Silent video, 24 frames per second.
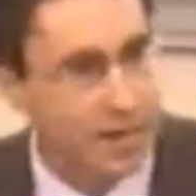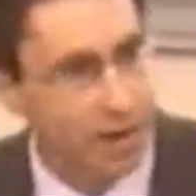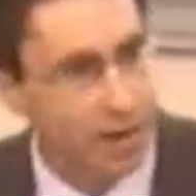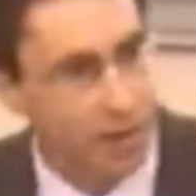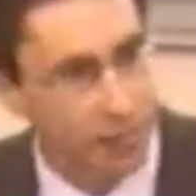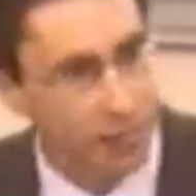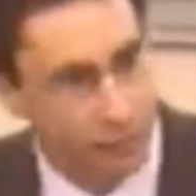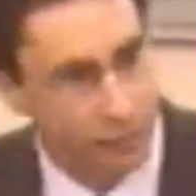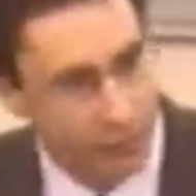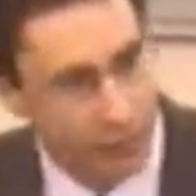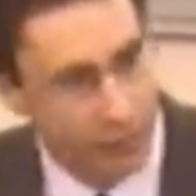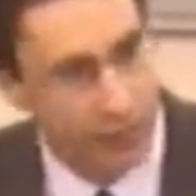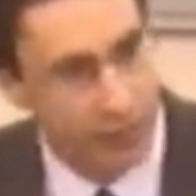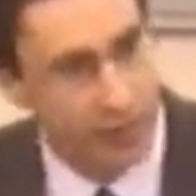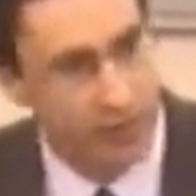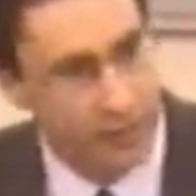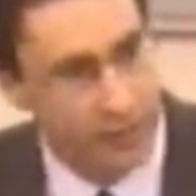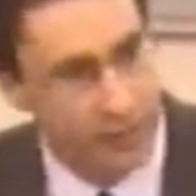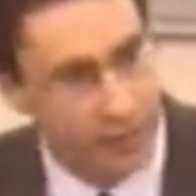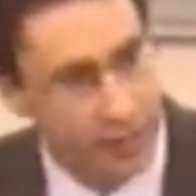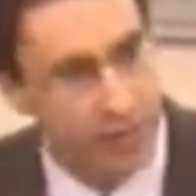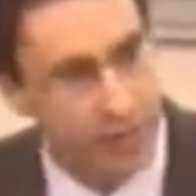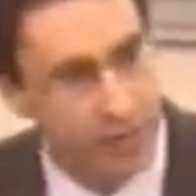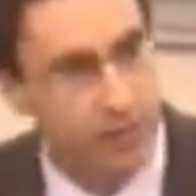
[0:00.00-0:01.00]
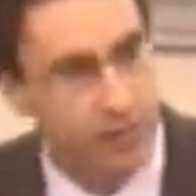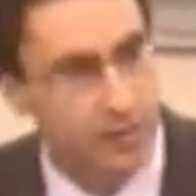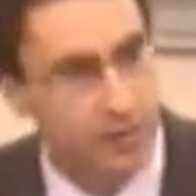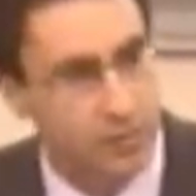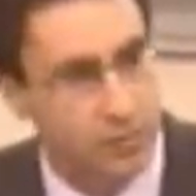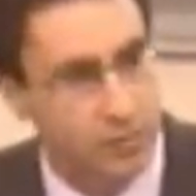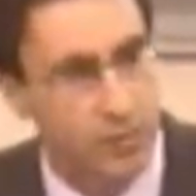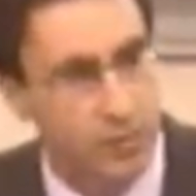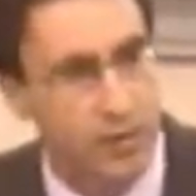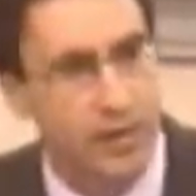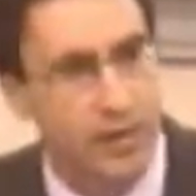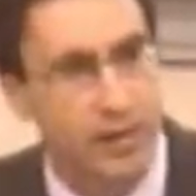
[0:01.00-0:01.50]
are felt here
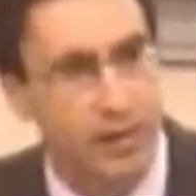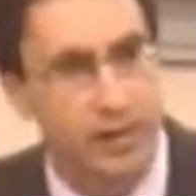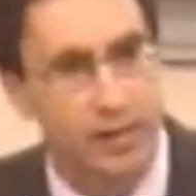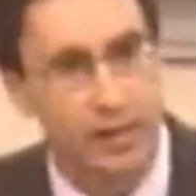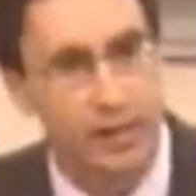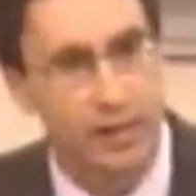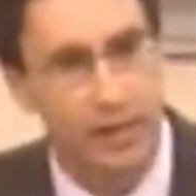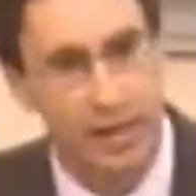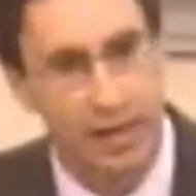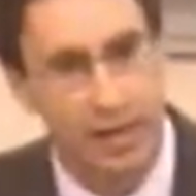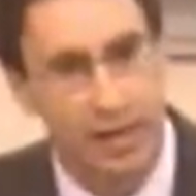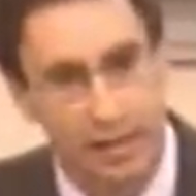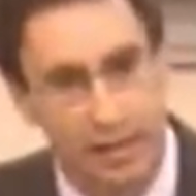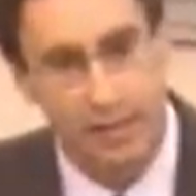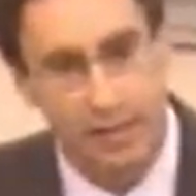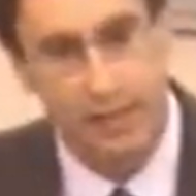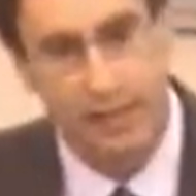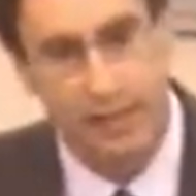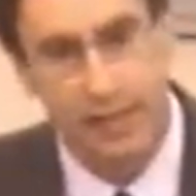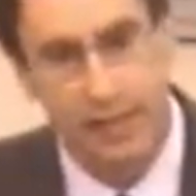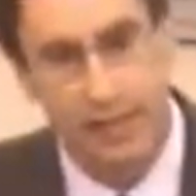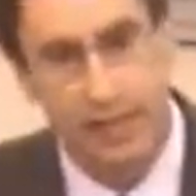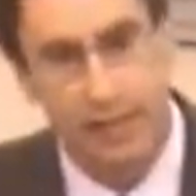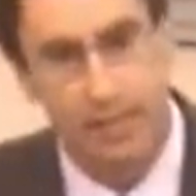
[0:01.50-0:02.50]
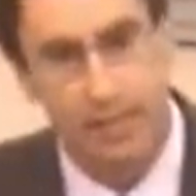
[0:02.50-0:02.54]
as well. And